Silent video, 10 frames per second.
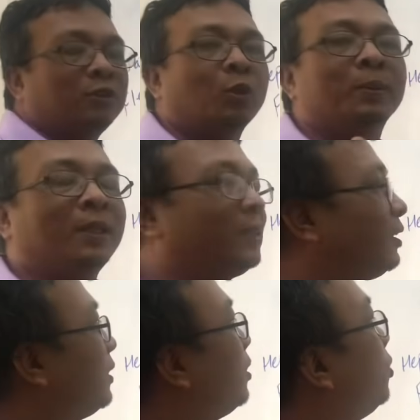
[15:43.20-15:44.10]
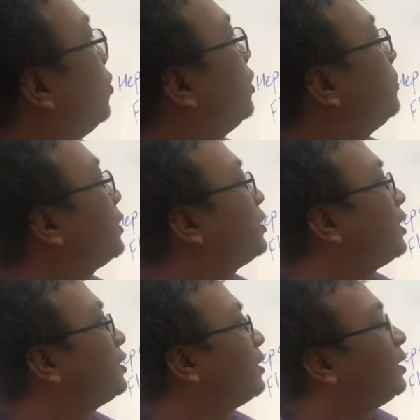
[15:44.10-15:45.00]
dominating the whole of the
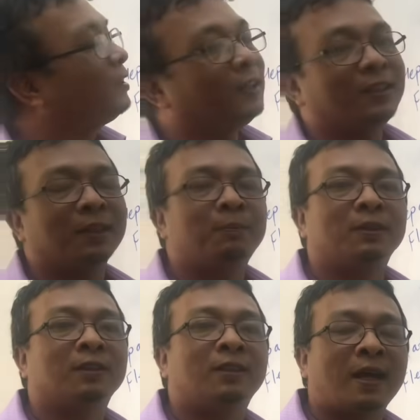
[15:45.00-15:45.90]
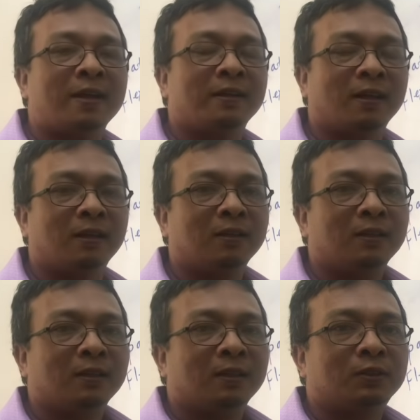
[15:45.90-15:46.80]
section and it can present diarrhea.
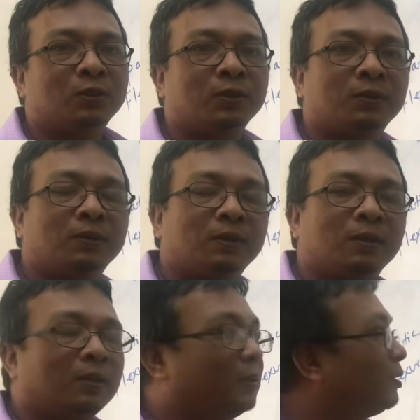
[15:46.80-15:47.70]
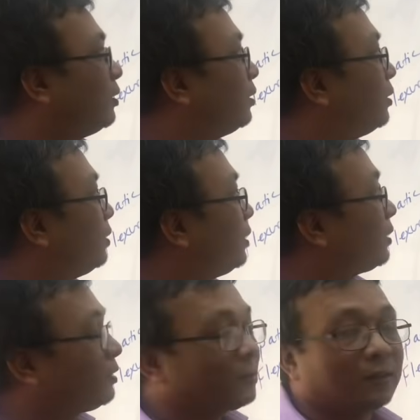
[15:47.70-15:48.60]
So
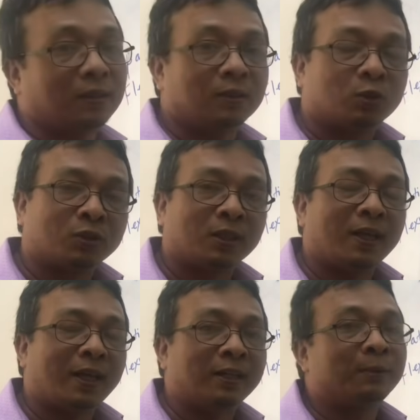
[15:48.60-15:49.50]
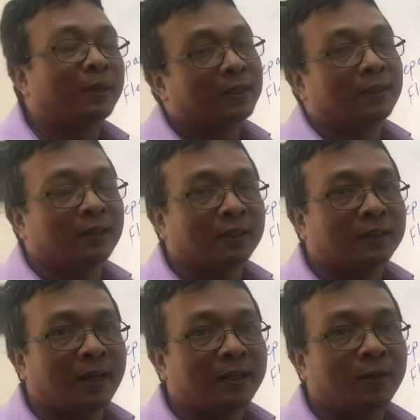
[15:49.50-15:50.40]
that is totally antibiotic related
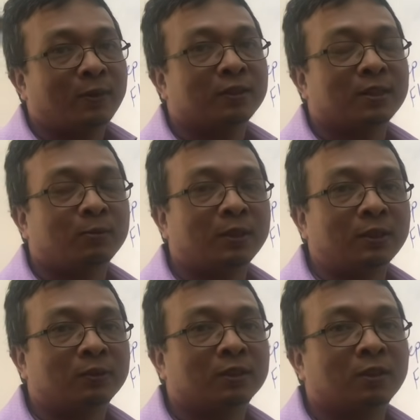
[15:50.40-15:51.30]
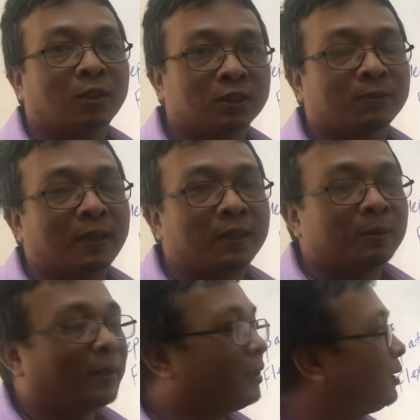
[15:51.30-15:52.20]
diarrhea when someone uses lots of
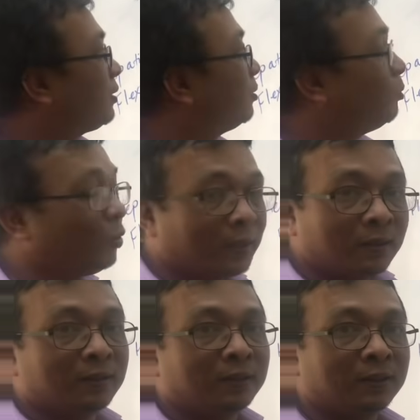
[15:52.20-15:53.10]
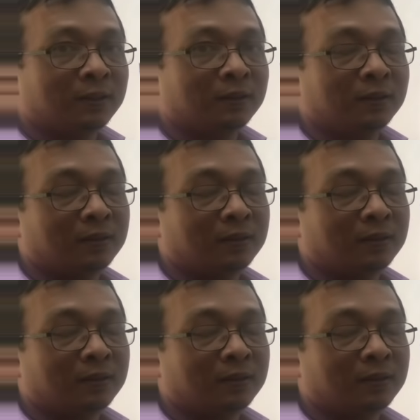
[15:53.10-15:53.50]
antibiotic more than